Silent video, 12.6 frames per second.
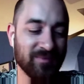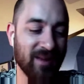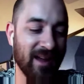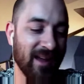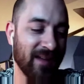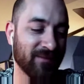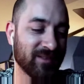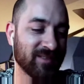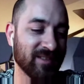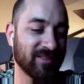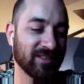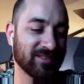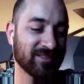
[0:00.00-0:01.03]
I have to say,
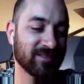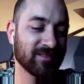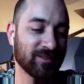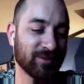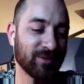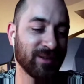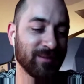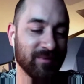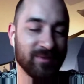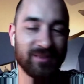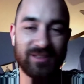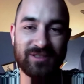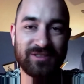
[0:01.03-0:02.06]
Tusk
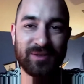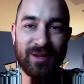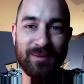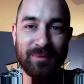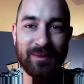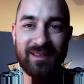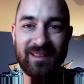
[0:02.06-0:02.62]
looks creepy.